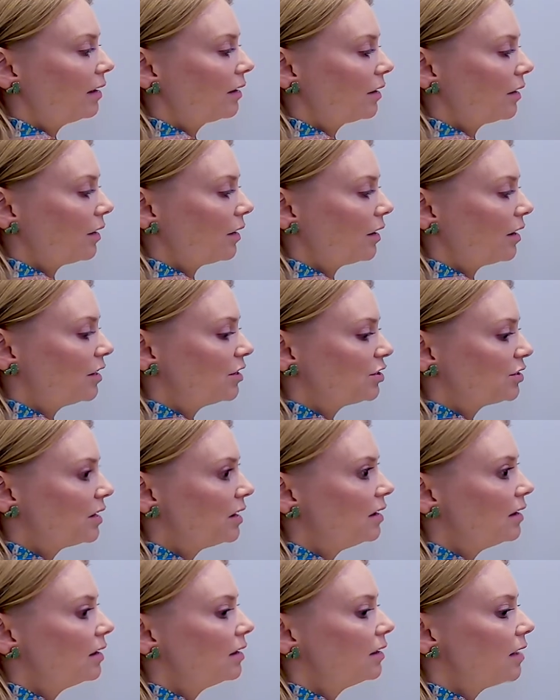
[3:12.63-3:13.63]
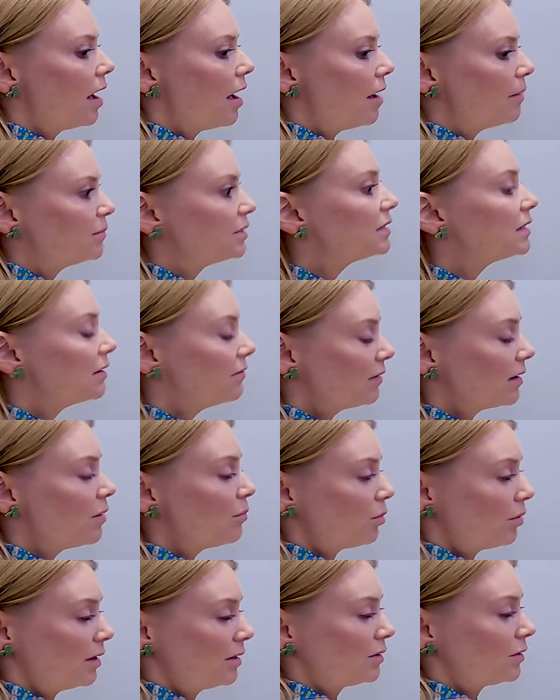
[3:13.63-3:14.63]
encourage significant
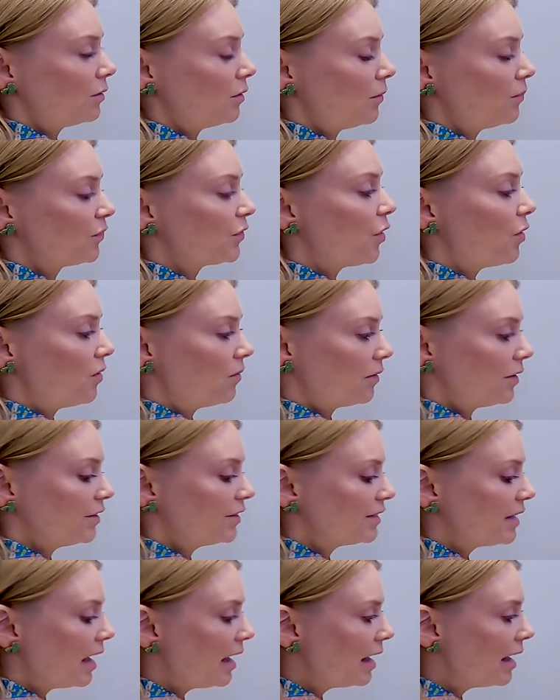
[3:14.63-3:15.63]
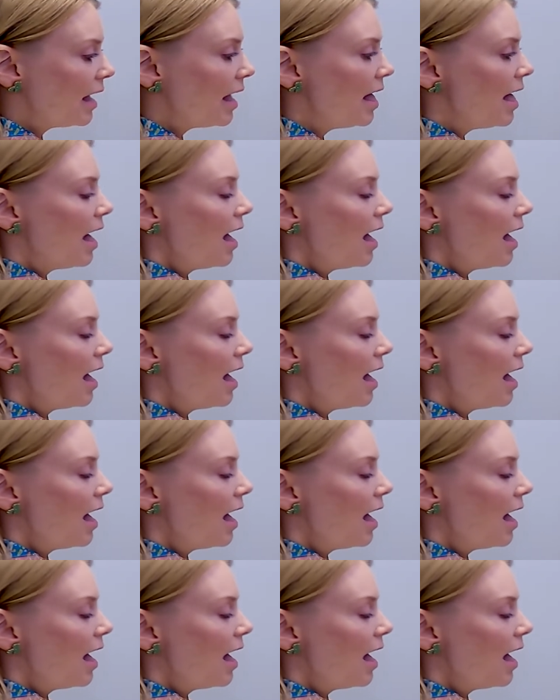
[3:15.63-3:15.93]
parental oversight